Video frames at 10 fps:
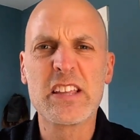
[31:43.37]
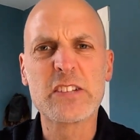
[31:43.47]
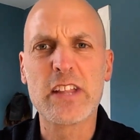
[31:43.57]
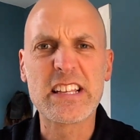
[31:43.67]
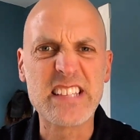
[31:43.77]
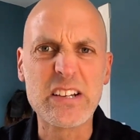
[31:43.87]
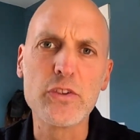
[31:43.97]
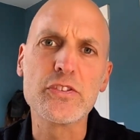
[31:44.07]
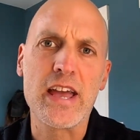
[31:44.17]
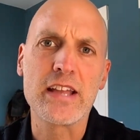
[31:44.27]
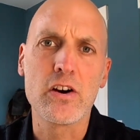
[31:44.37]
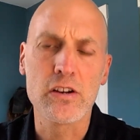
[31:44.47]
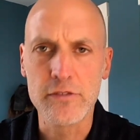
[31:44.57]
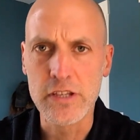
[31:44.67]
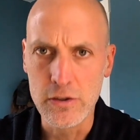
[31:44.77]
things for like single
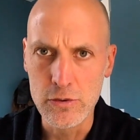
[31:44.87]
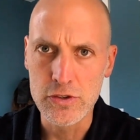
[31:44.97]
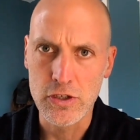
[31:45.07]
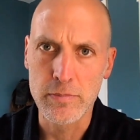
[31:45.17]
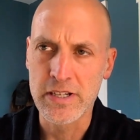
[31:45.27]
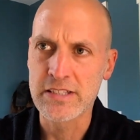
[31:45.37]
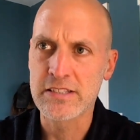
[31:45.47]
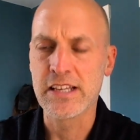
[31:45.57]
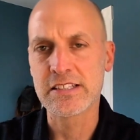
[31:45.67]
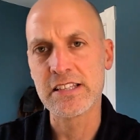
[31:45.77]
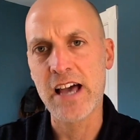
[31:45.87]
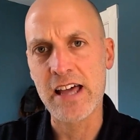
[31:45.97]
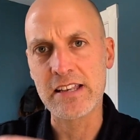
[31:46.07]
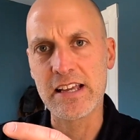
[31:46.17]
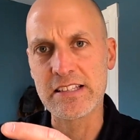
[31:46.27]
sign-on of the user, but it's
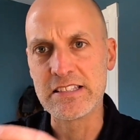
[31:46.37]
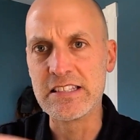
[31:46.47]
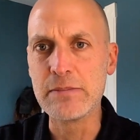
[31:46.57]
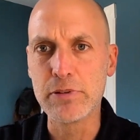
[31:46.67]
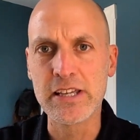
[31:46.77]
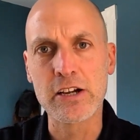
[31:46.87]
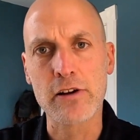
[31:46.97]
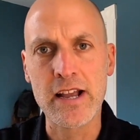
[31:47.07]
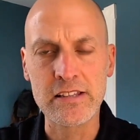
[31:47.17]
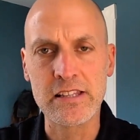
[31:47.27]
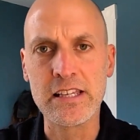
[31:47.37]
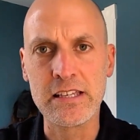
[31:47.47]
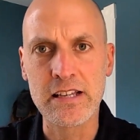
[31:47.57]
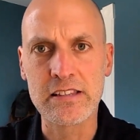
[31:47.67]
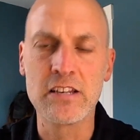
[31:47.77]
not as deeply ingrained at
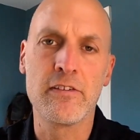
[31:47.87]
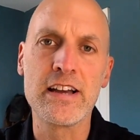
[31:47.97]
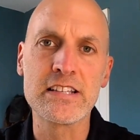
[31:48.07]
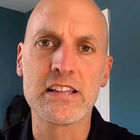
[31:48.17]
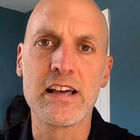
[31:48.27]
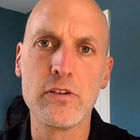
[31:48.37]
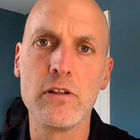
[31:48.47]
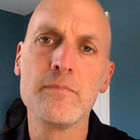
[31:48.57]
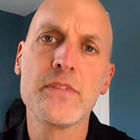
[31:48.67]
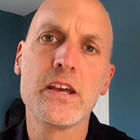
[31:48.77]
the device level.